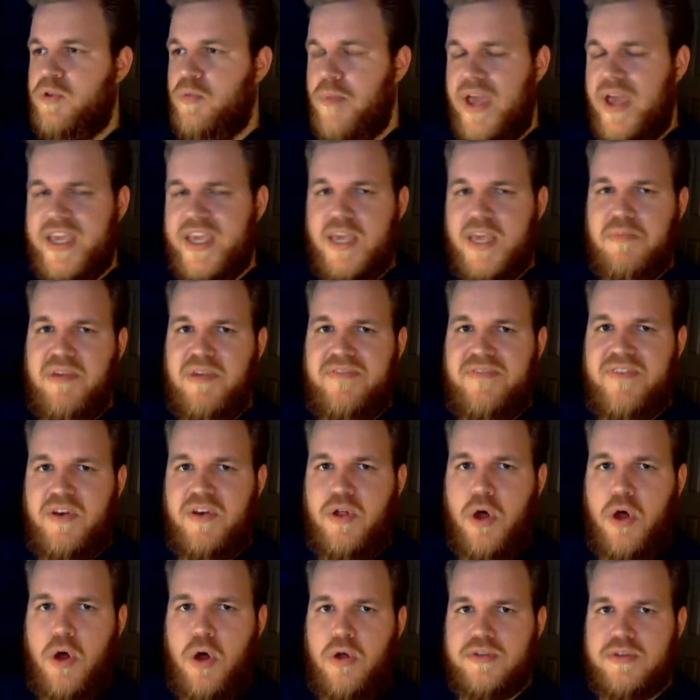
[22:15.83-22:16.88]
you're making me
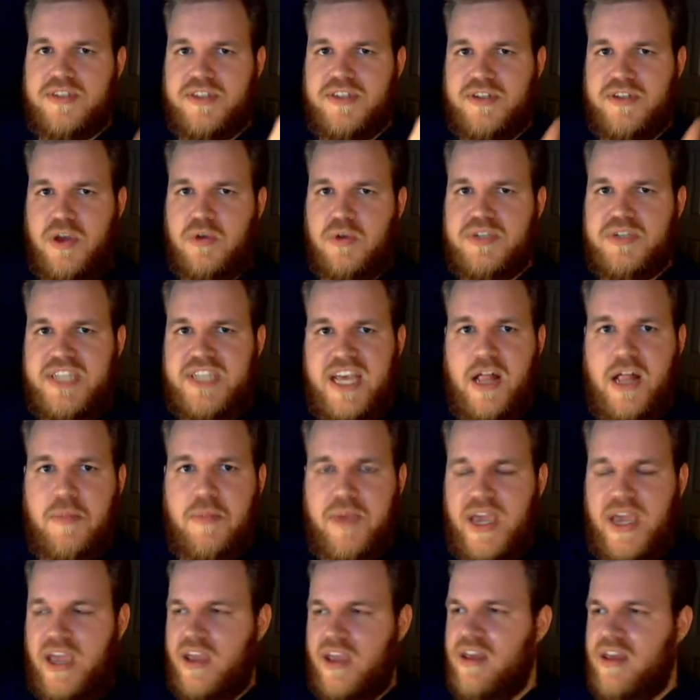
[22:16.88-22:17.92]
feel old, so don't tell
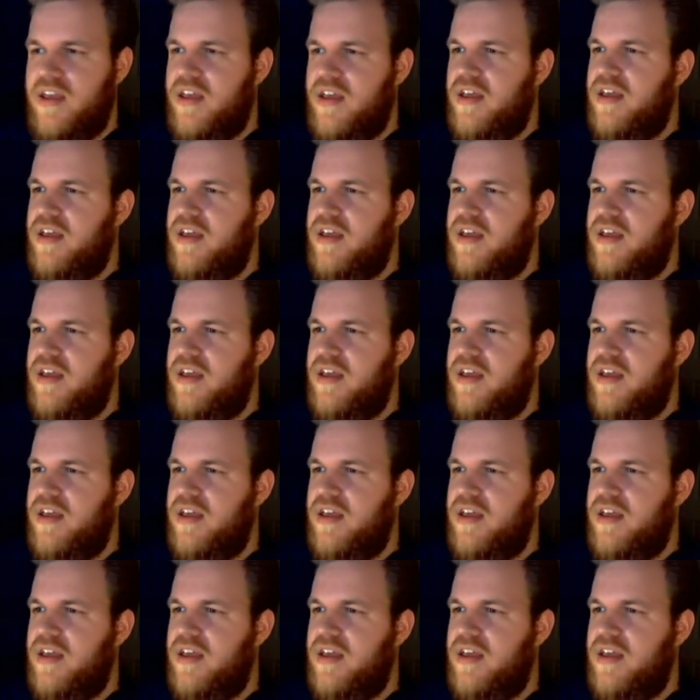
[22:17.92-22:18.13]
me.